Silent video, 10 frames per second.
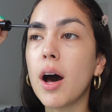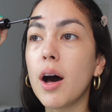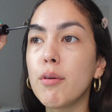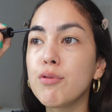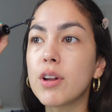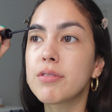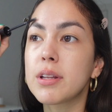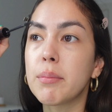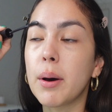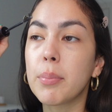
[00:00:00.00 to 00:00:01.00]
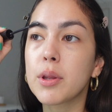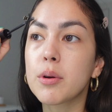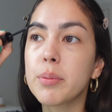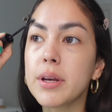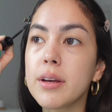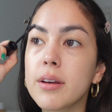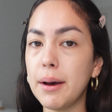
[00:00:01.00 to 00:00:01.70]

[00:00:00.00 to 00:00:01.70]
up, fluff them up a little bit.